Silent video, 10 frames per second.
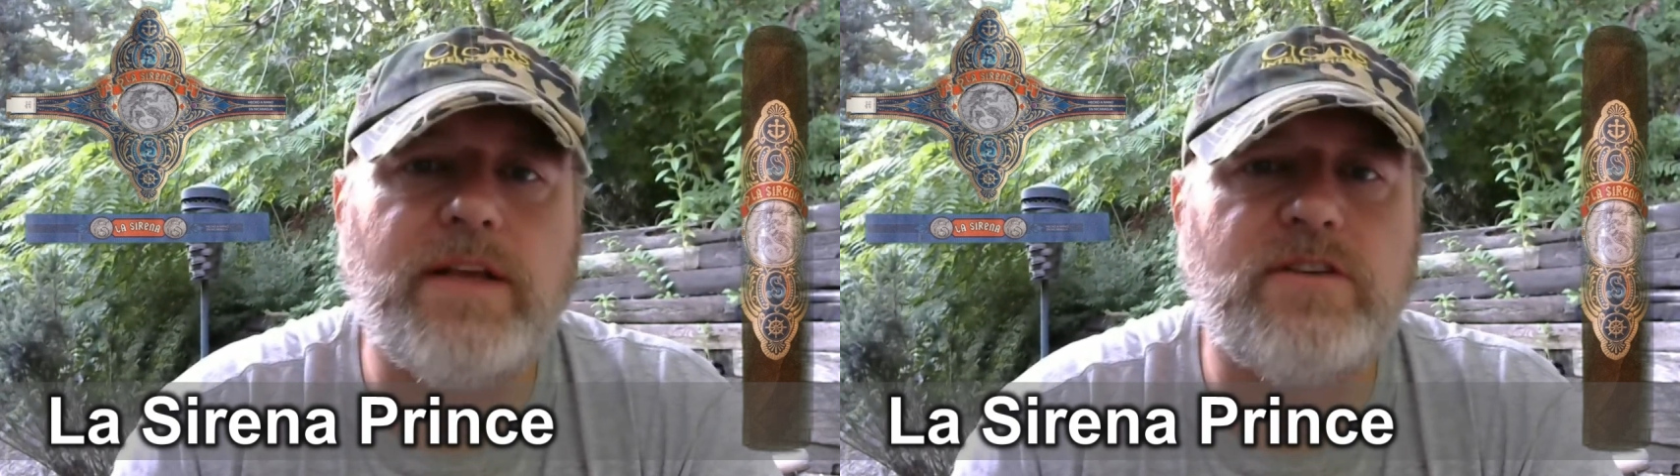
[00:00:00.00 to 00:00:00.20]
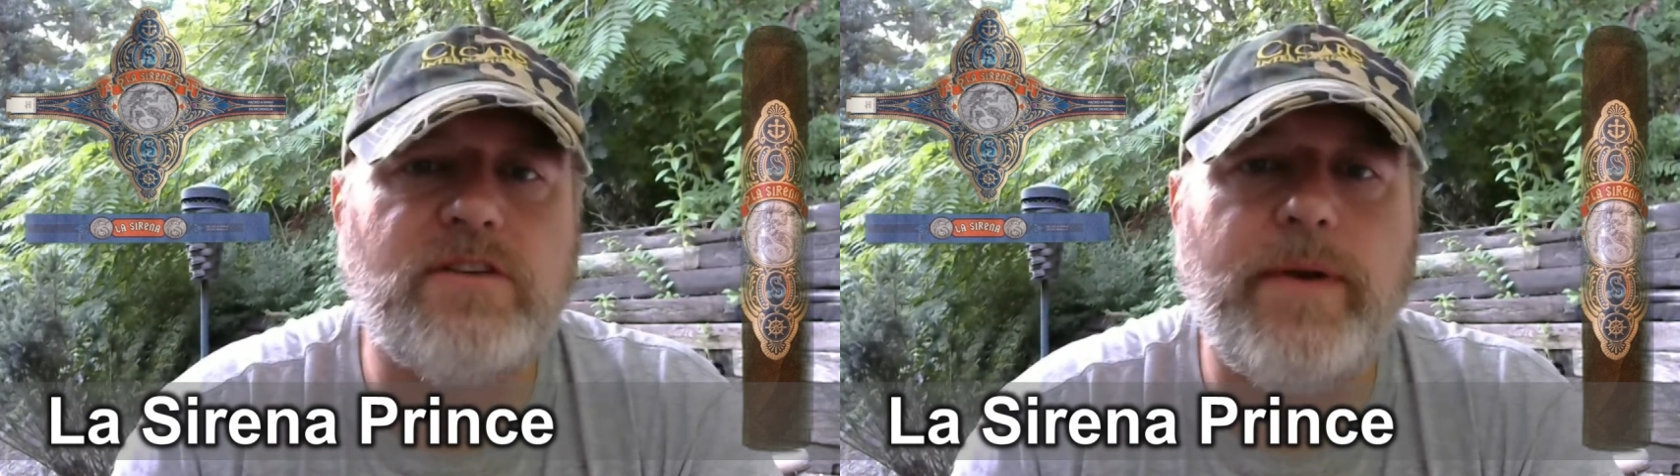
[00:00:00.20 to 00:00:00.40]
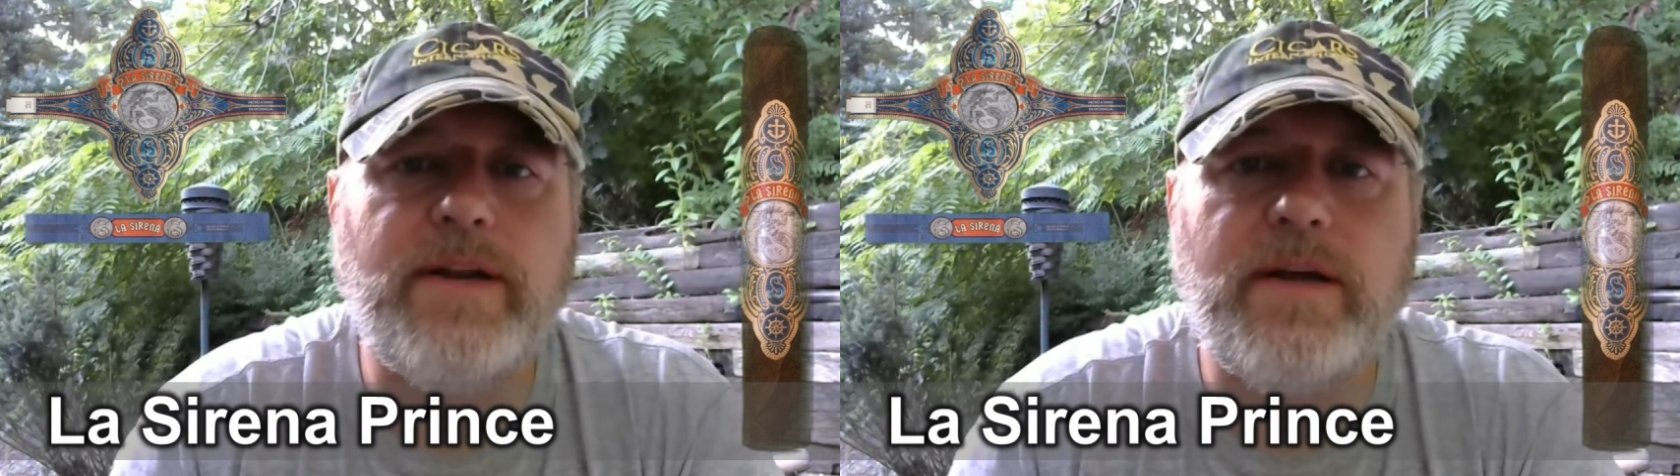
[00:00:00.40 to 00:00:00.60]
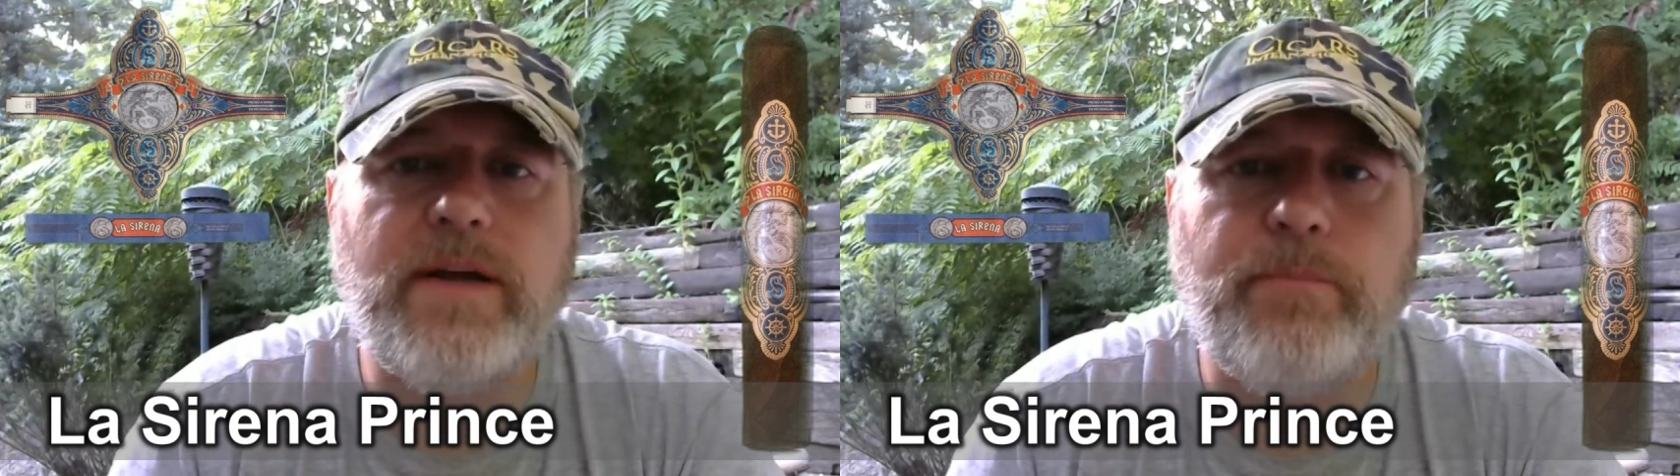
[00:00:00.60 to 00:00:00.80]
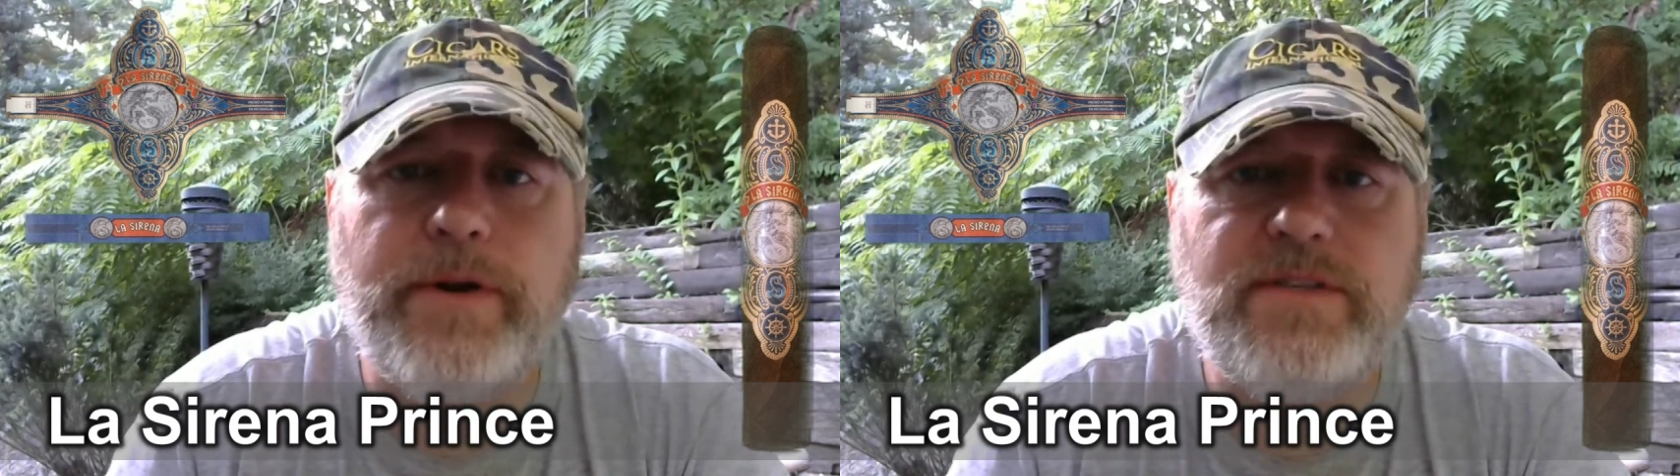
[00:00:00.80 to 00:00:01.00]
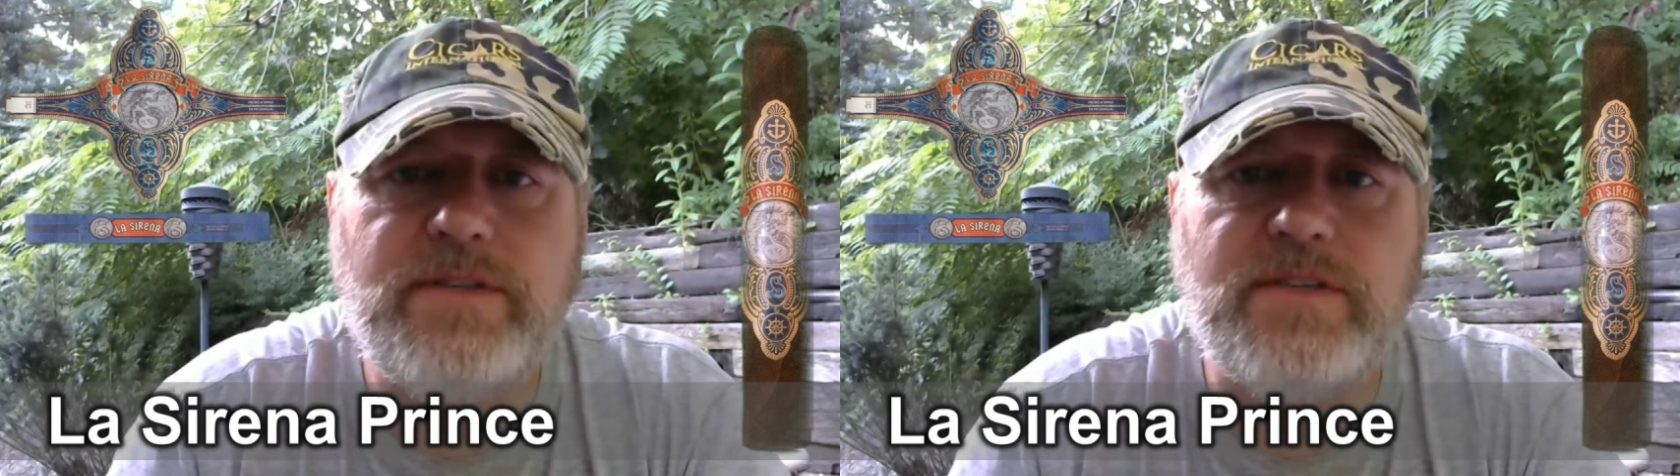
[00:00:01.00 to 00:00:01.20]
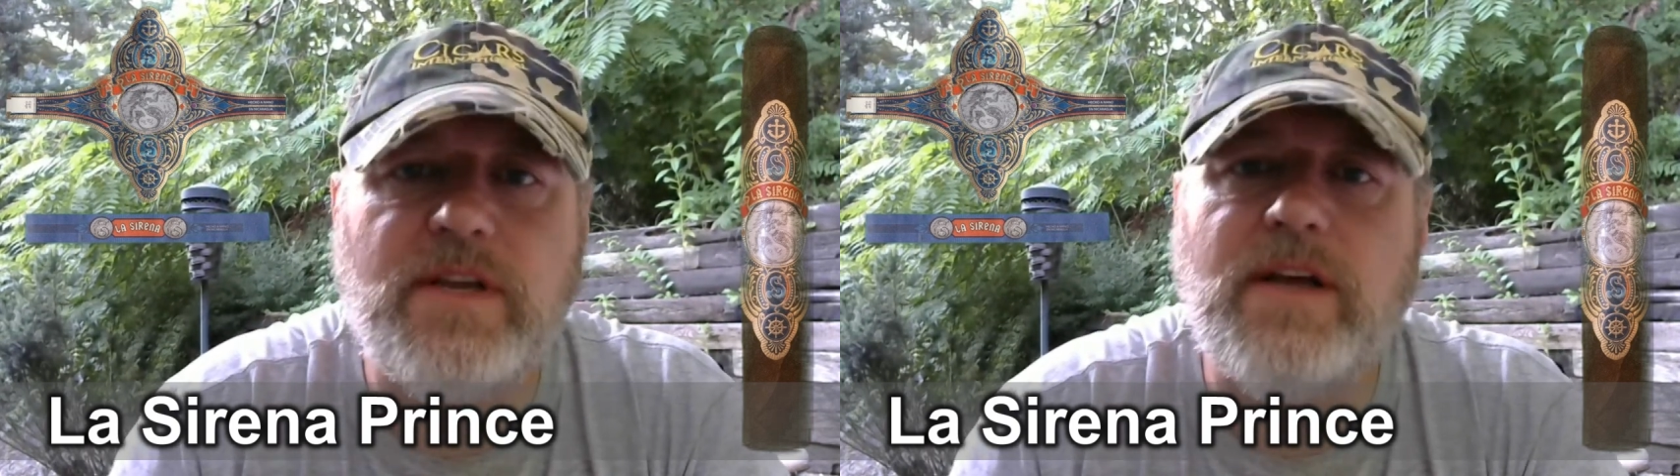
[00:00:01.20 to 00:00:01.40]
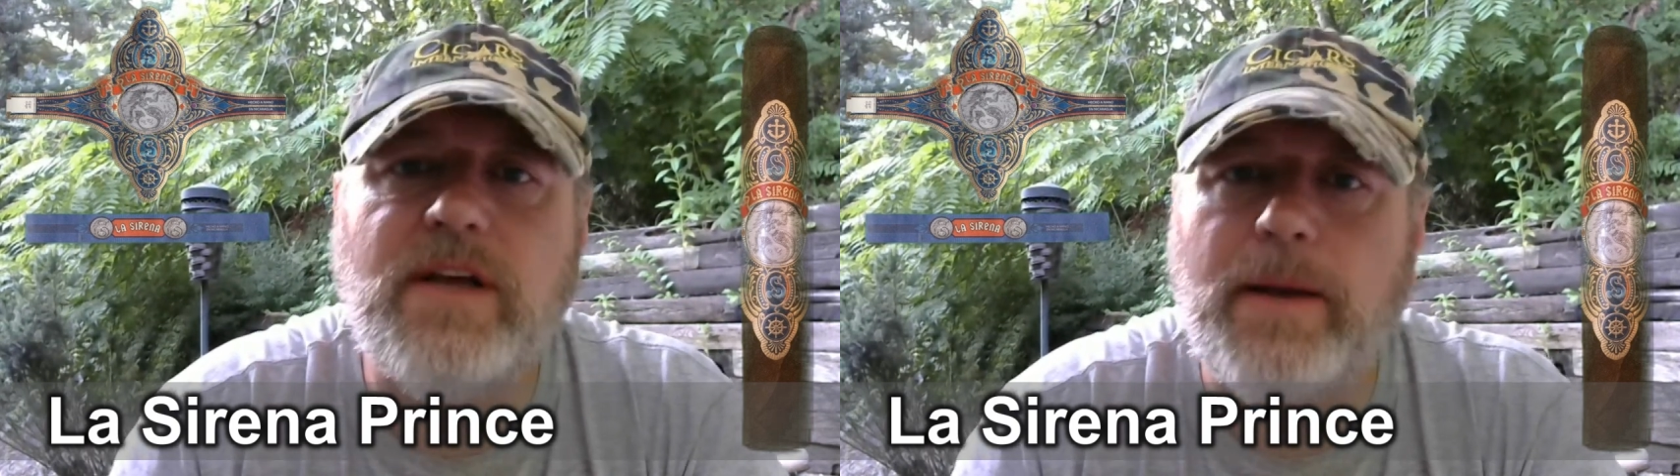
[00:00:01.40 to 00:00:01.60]
Sirena Prince.
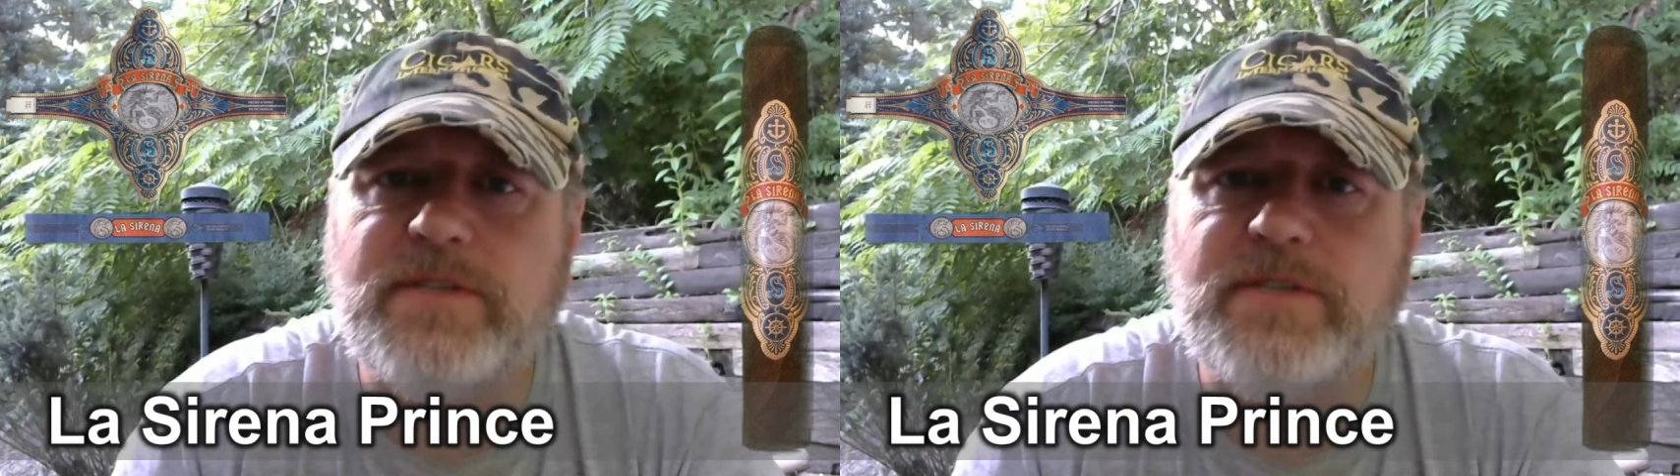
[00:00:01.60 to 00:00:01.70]
I'm